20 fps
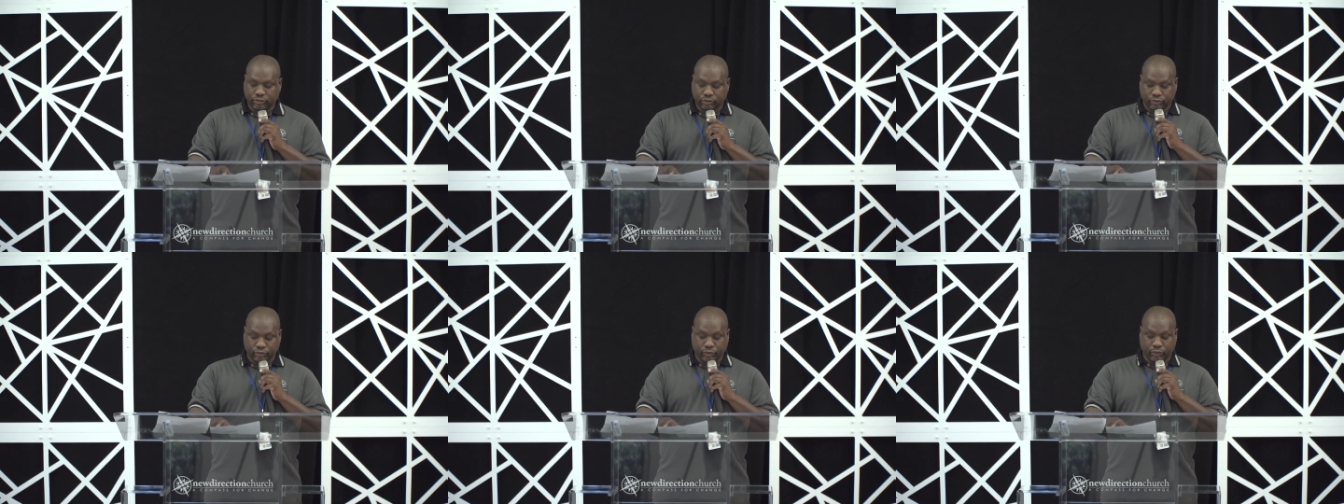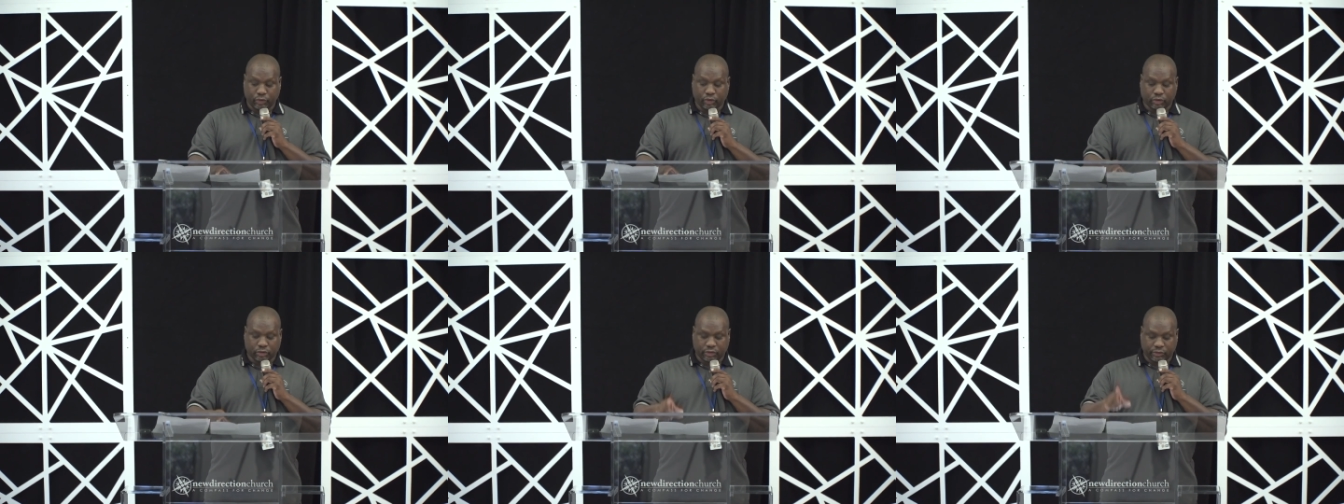to
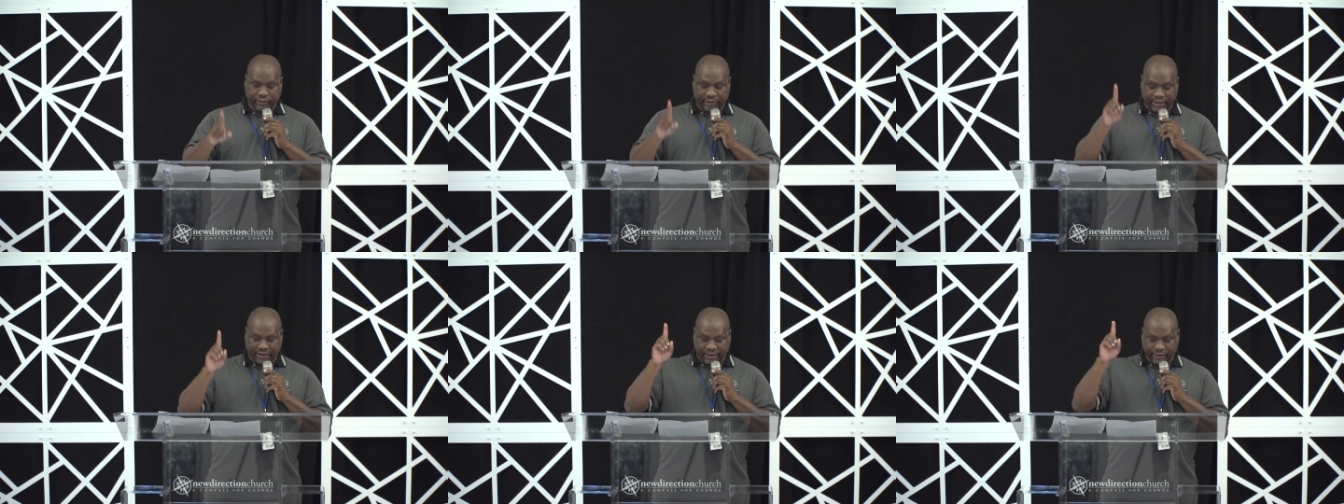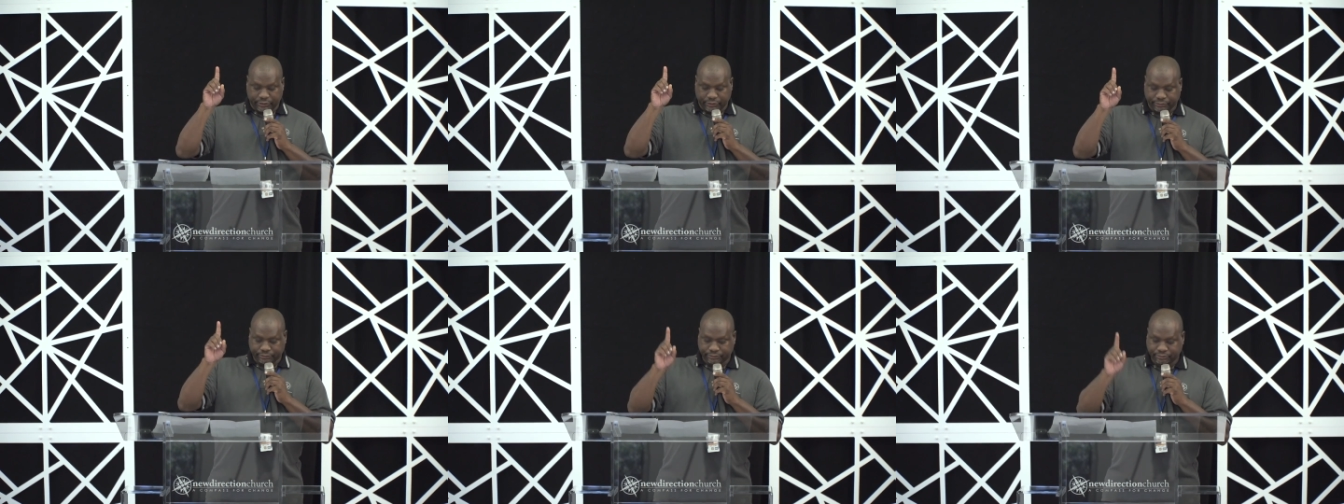your
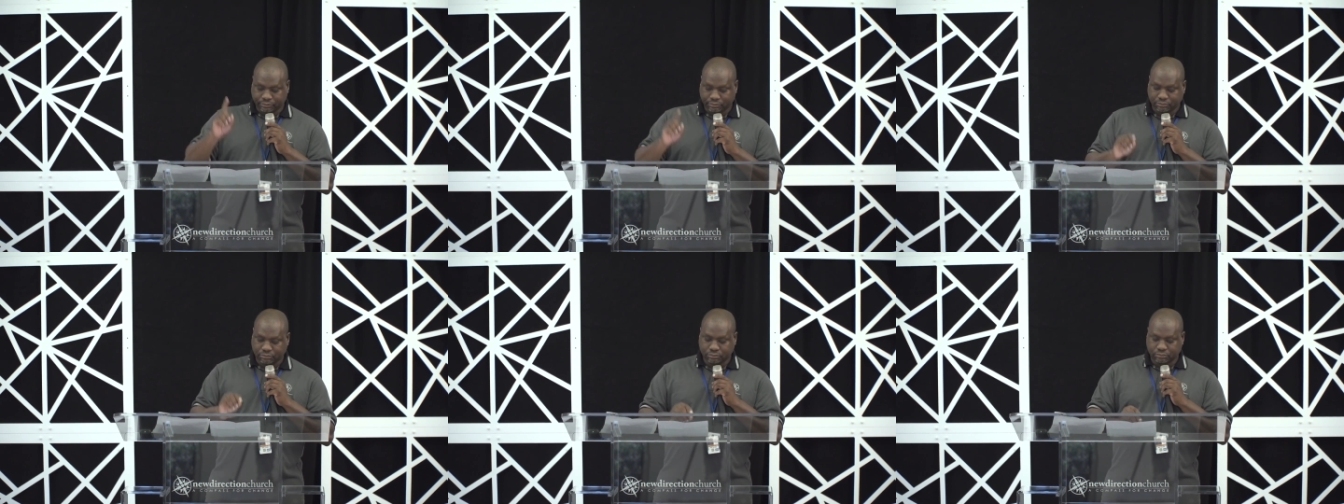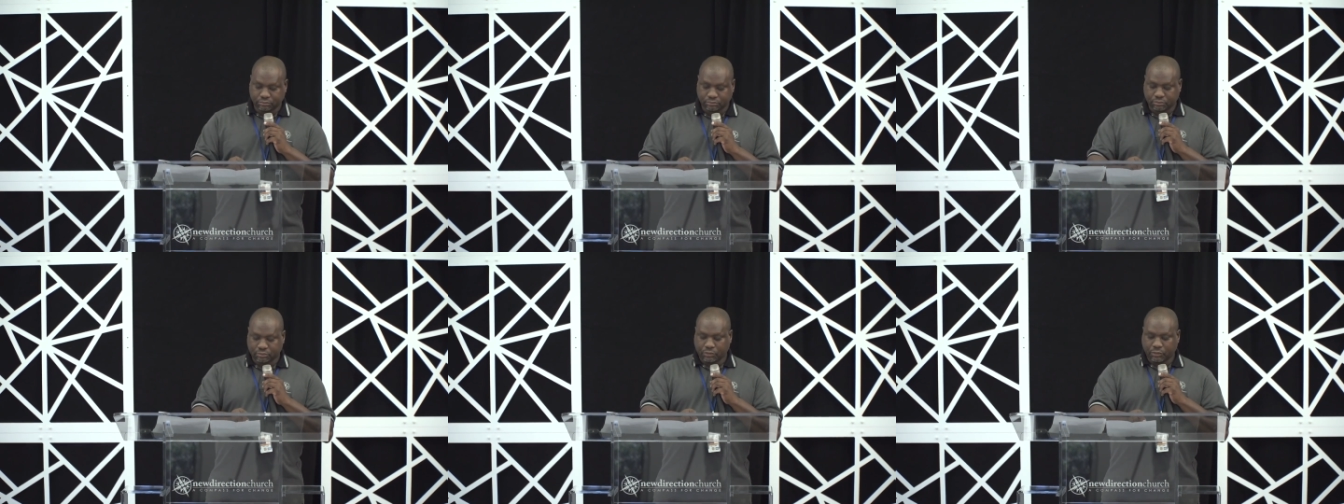Creator
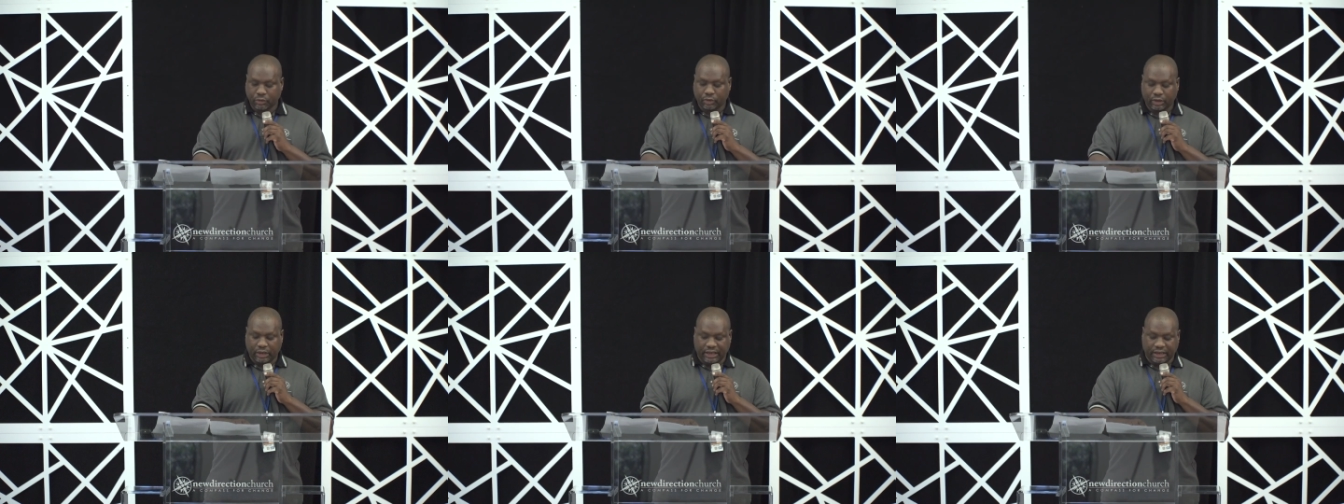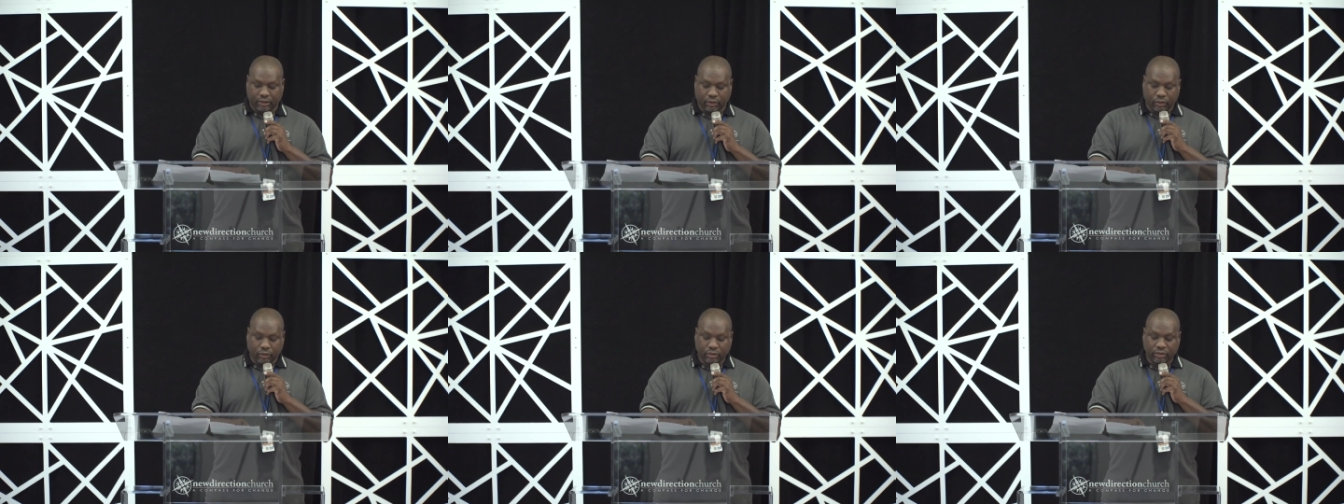
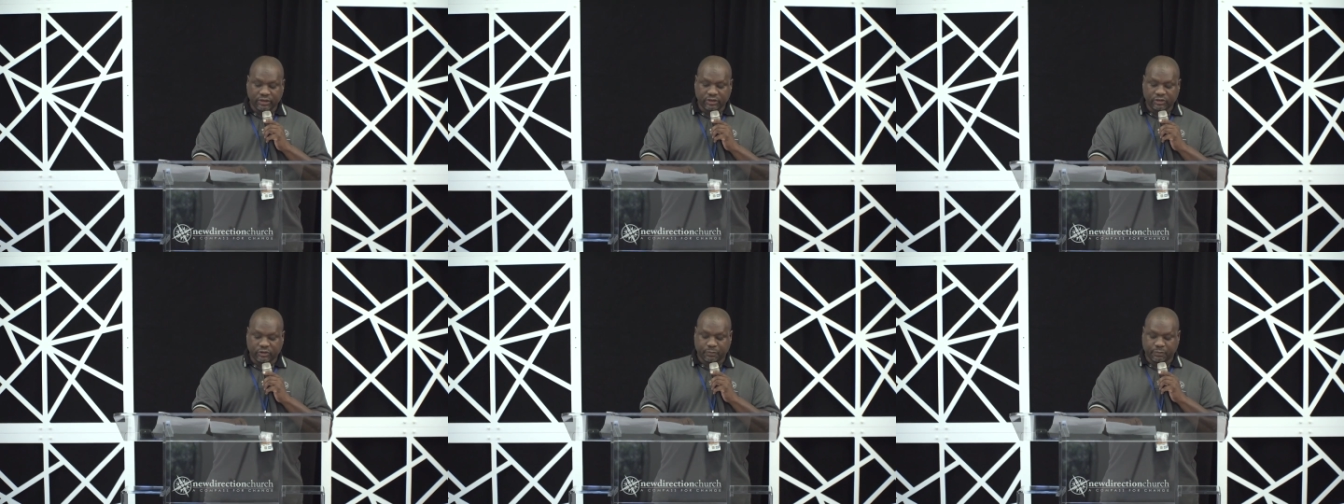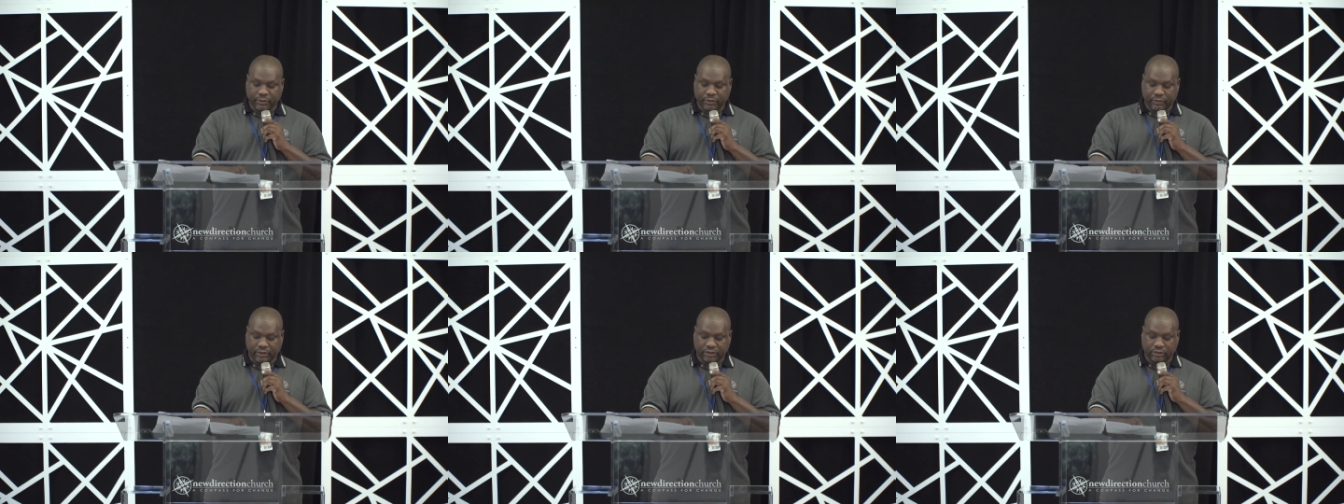a Holy
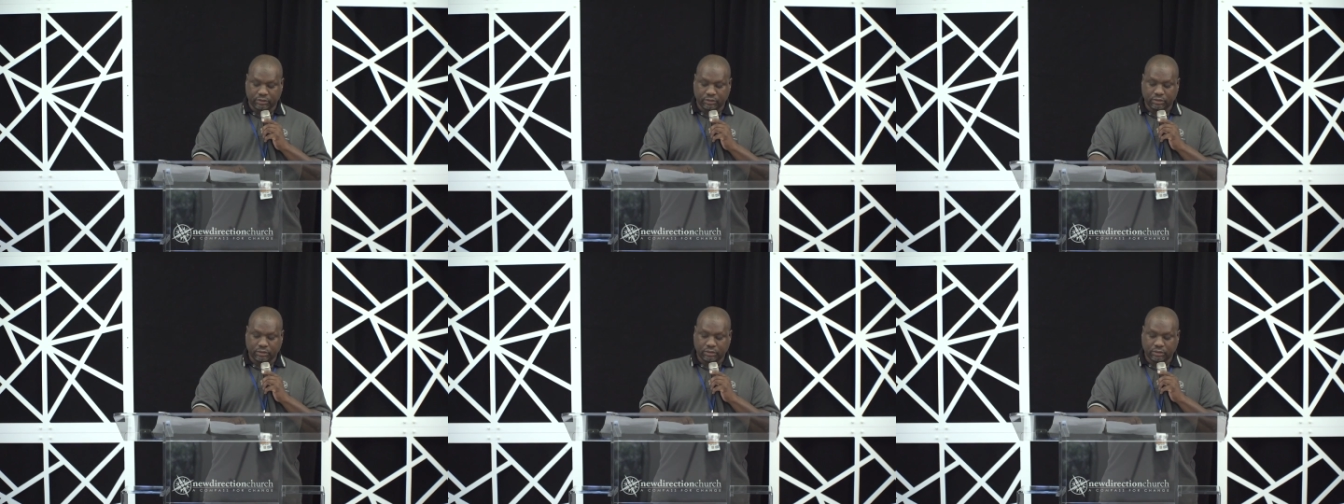Spirit